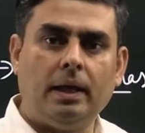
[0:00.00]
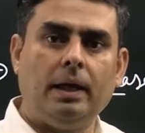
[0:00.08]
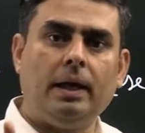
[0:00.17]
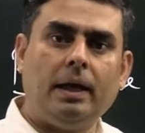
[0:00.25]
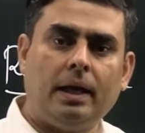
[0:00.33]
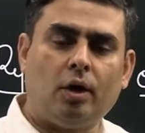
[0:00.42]

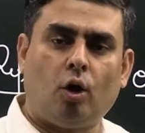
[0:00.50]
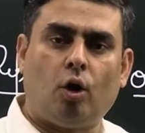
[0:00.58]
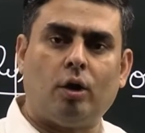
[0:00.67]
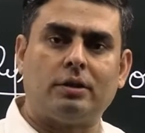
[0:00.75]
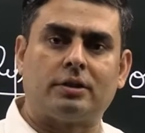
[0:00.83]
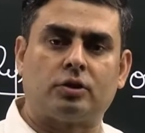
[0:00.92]
A
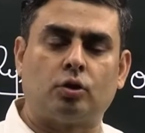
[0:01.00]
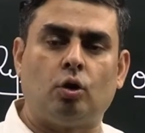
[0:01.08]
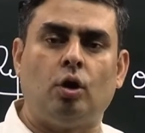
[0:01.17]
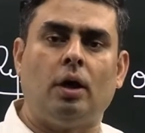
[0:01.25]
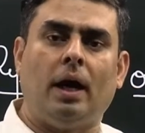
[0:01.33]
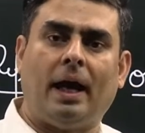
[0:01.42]

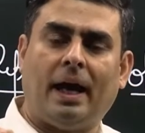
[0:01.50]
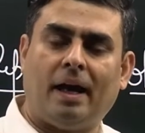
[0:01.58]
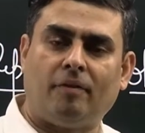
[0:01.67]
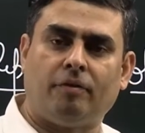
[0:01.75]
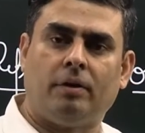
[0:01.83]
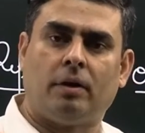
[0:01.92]
also
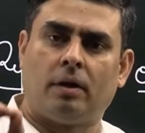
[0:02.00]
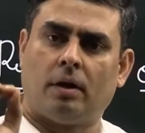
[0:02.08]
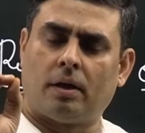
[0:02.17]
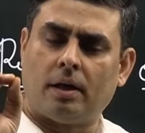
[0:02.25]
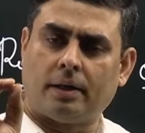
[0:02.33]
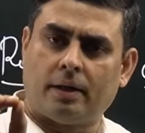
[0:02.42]
have
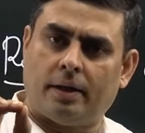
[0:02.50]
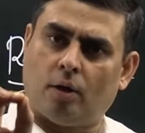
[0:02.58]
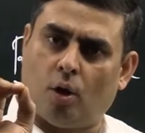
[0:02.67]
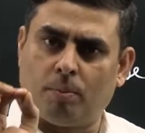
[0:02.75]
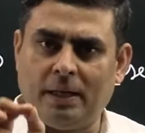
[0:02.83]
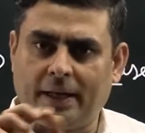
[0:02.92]
written an
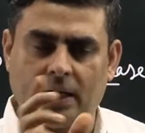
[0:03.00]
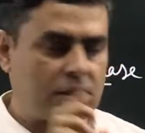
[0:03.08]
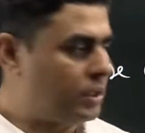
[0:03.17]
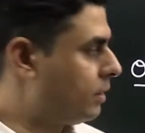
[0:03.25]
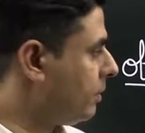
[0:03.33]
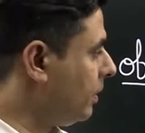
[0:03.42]

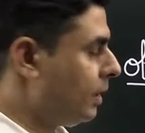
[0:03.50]
obligation